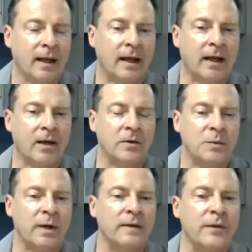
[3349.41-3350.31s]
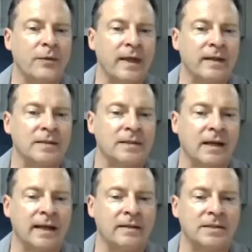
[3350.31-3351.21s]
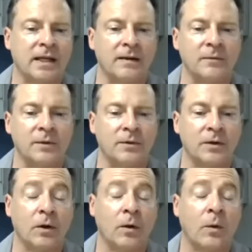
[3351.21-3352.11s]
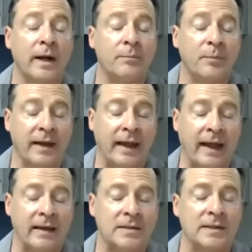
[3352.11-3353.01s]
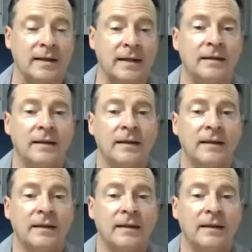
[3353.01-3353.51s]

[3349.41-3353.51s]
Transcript: Because one of the things I discovered quite by accident